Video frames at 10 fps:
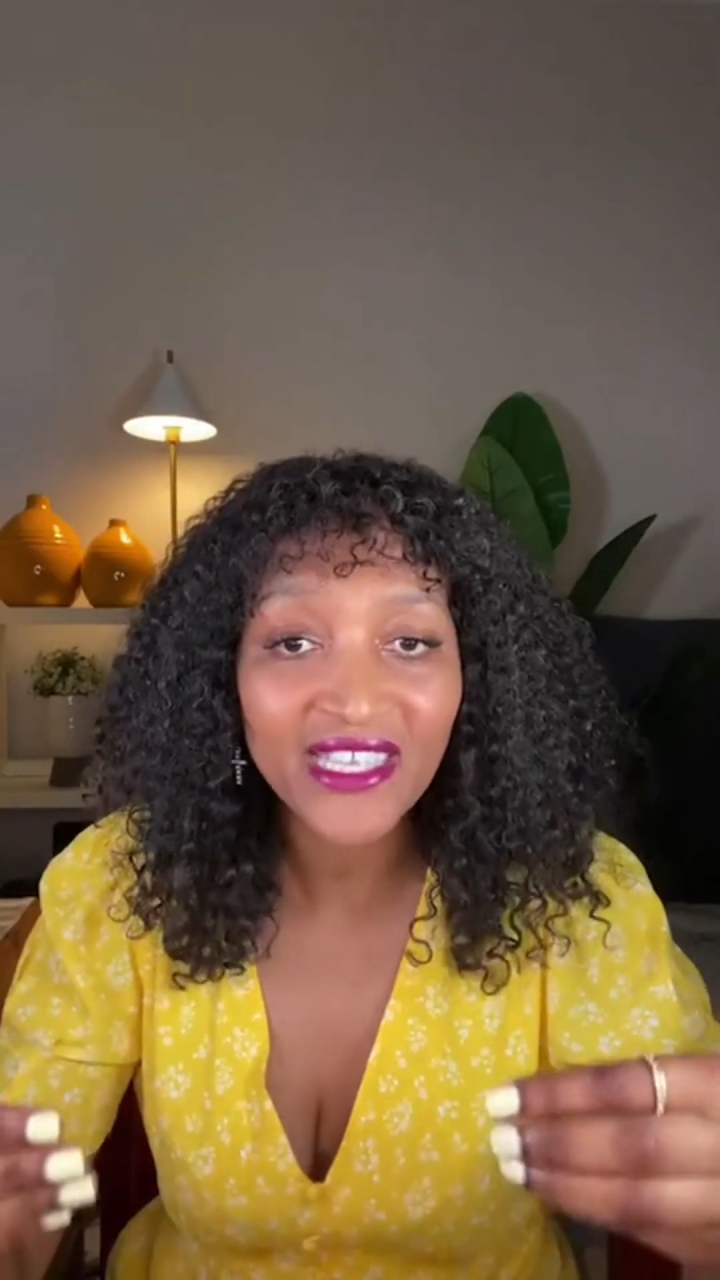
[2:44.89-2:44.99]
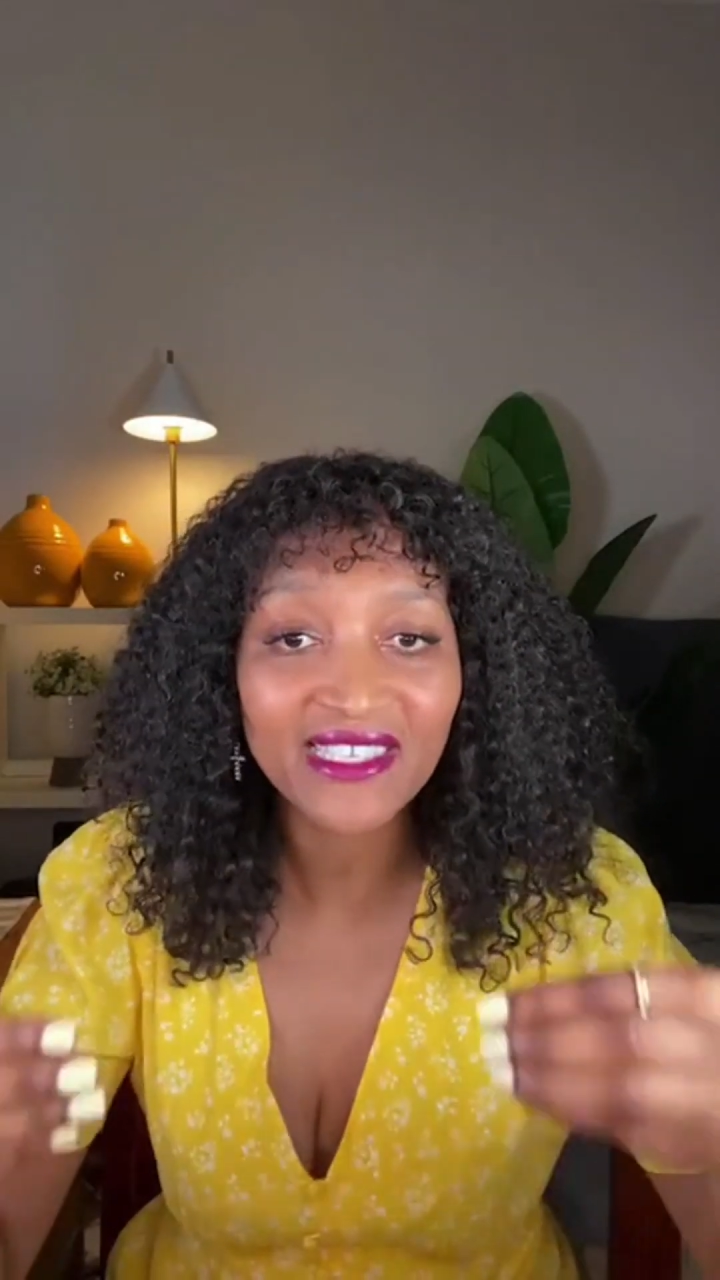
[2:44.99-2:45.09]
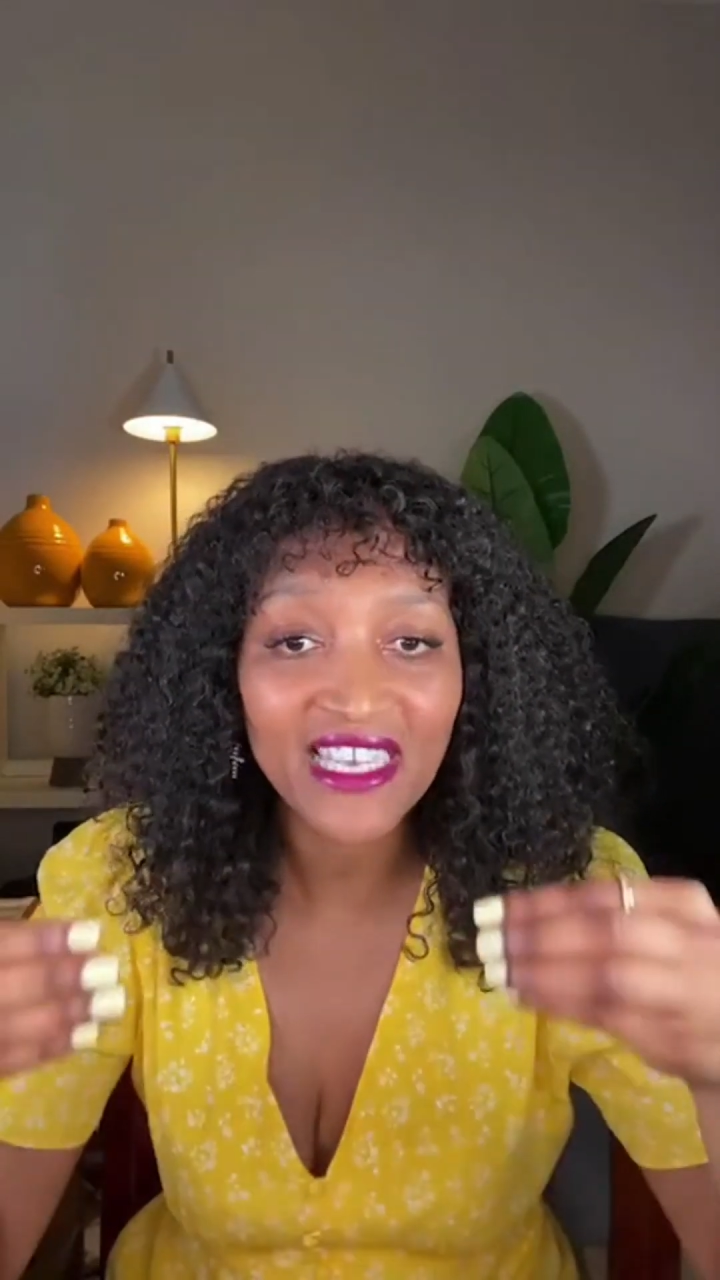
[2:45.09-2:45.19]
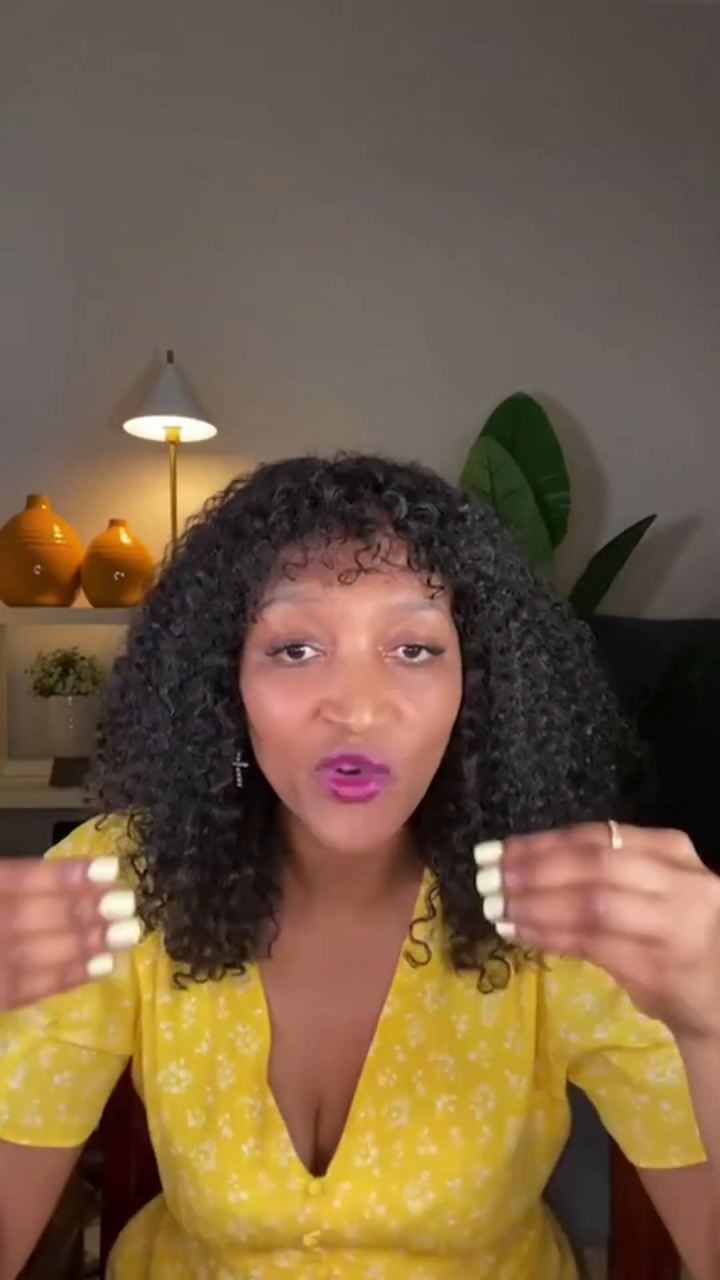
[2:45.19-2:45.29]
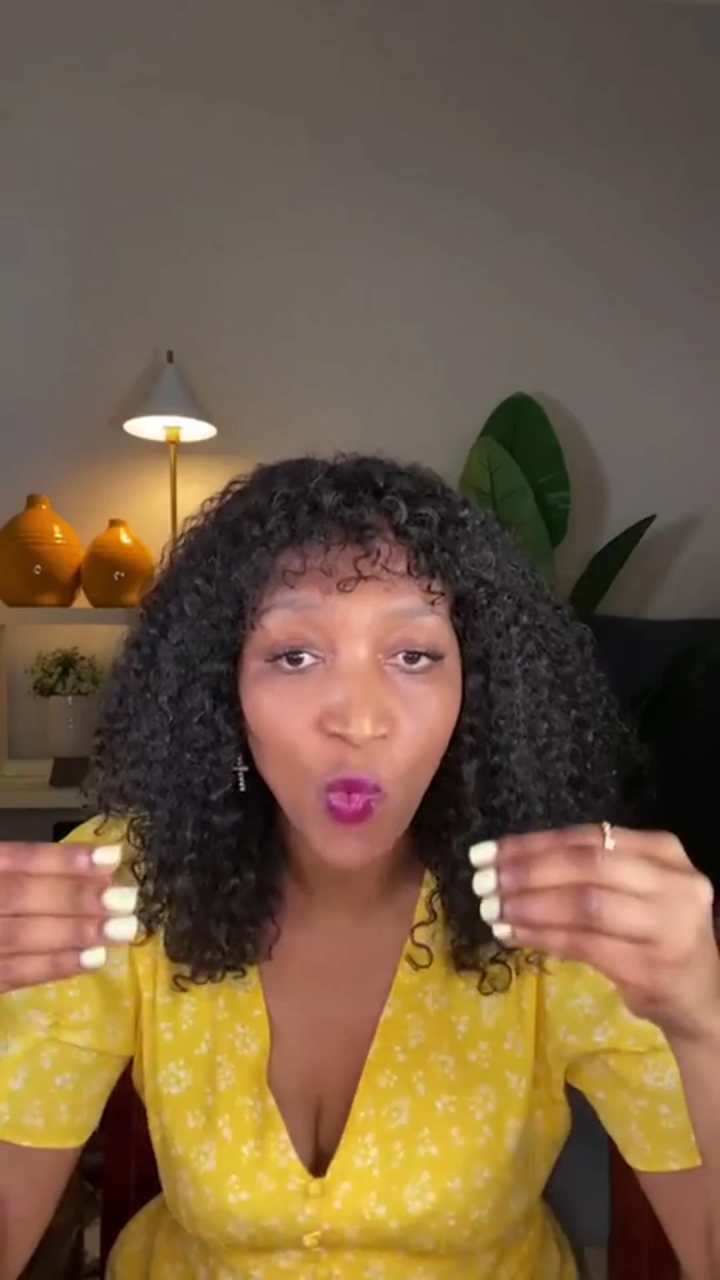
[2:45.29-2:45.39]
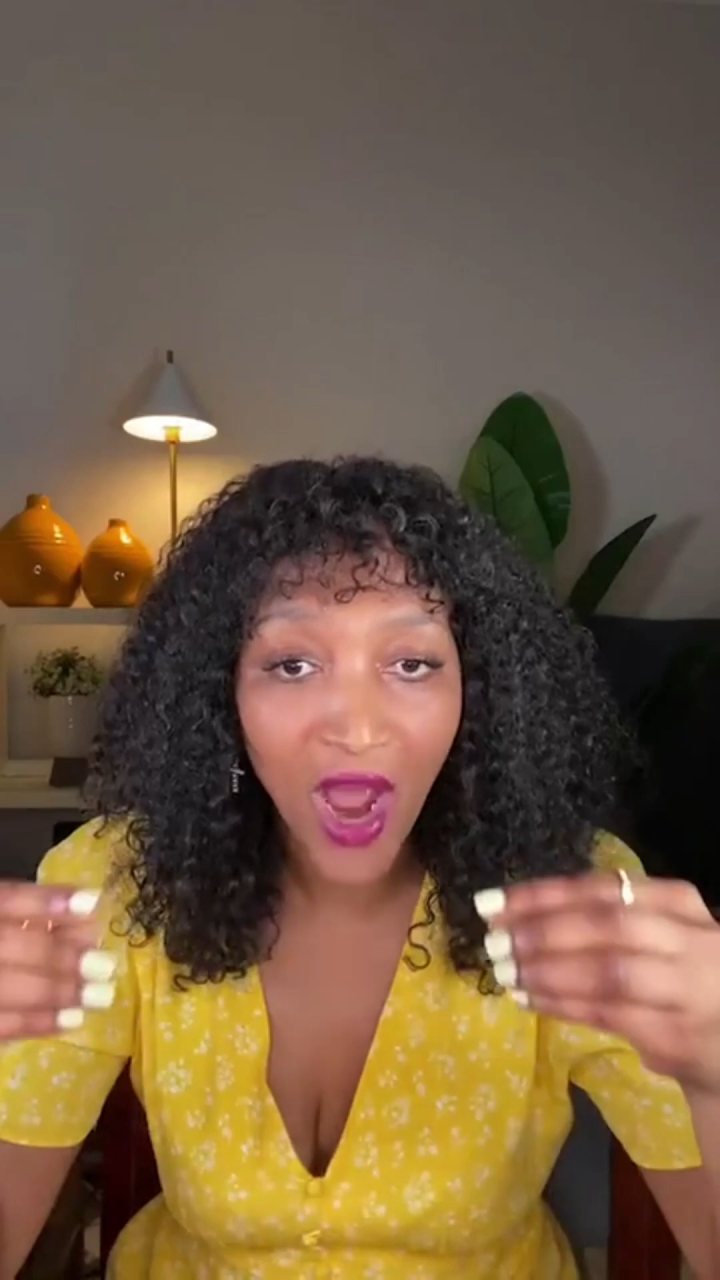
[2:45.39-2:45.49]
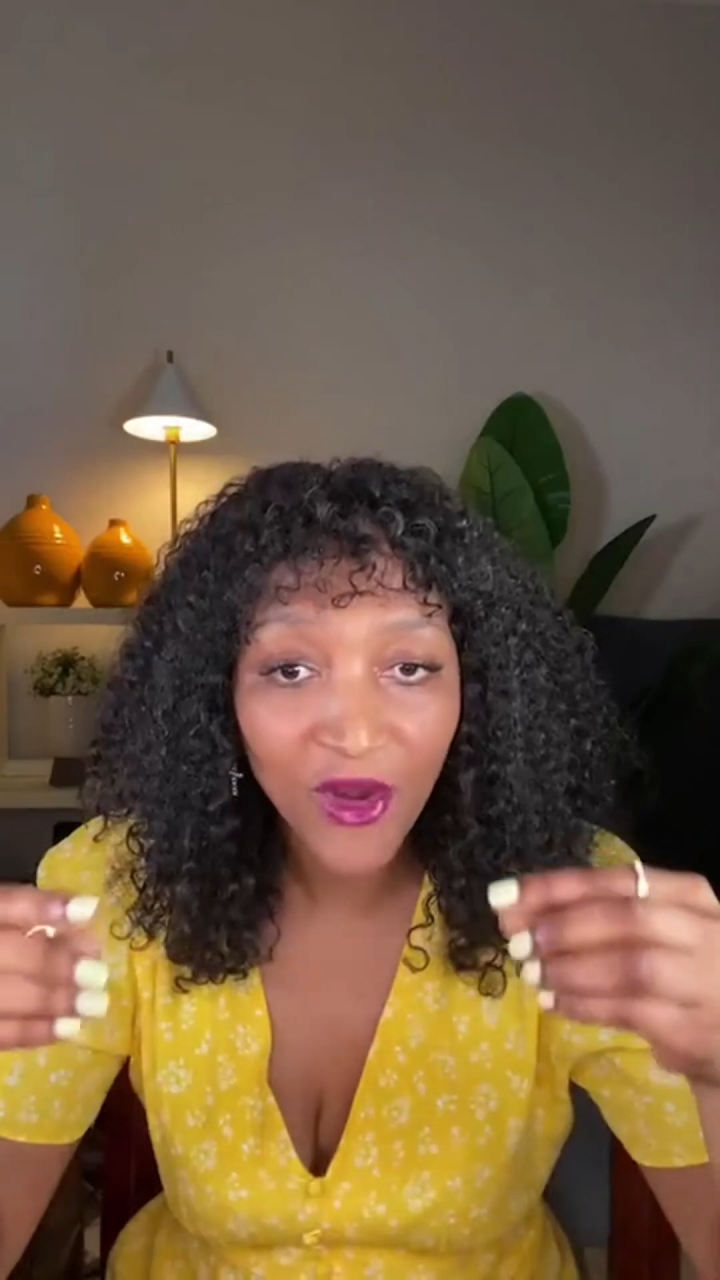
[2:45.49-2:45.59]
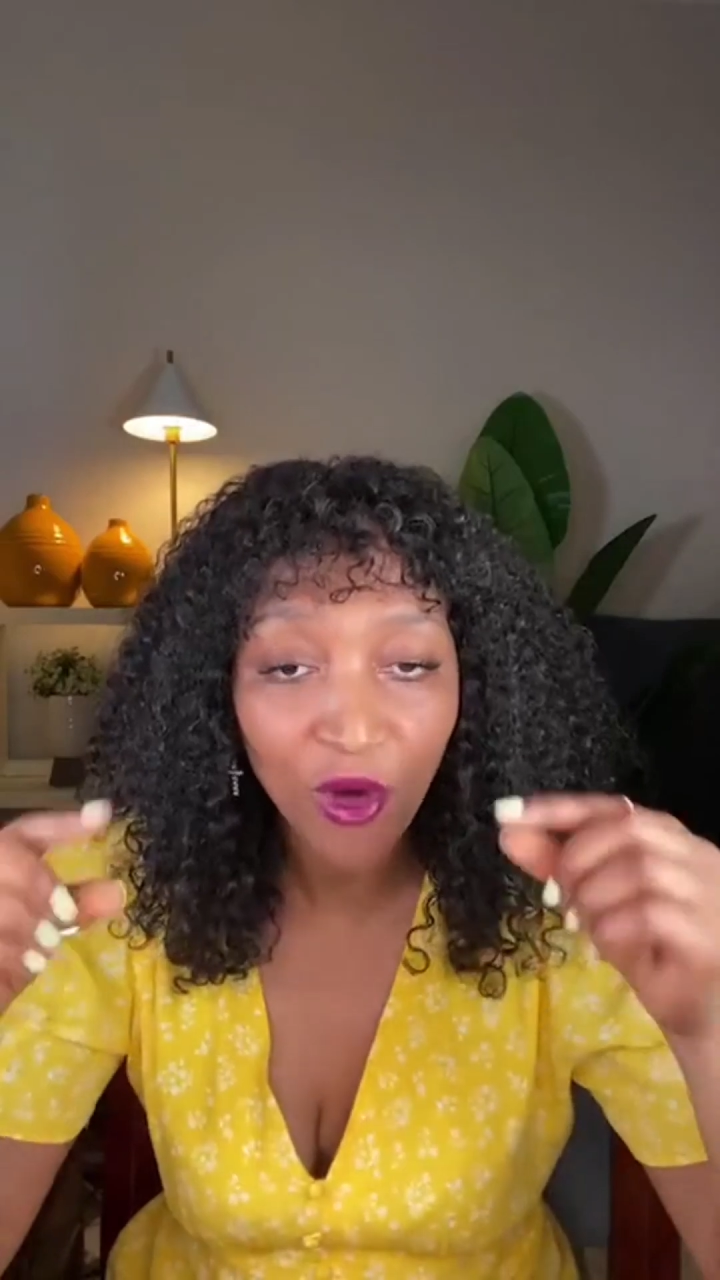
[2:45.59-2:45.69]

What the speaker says: it's in one